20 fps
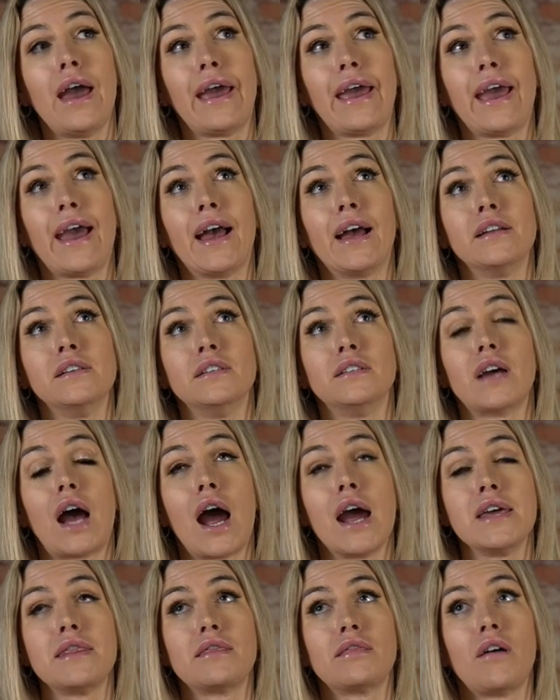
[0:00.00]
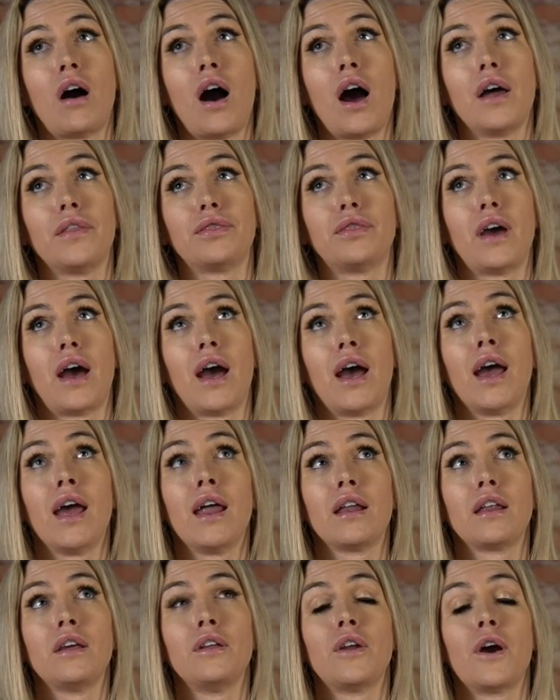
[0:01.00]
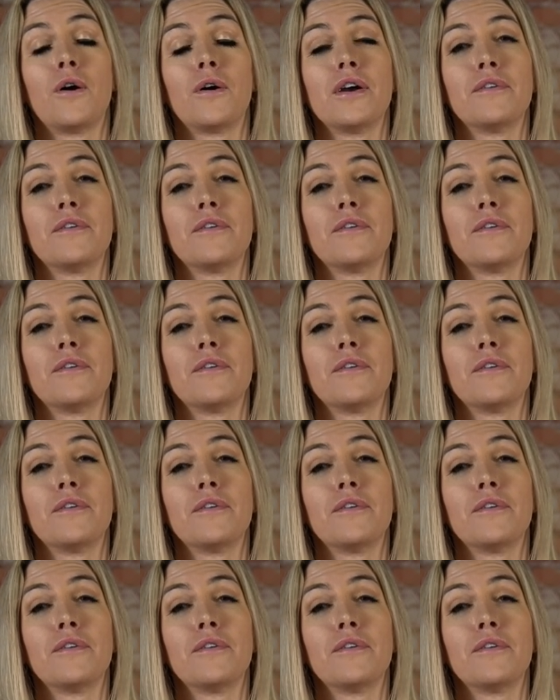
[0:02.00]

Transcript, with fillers: and I thought that, you know,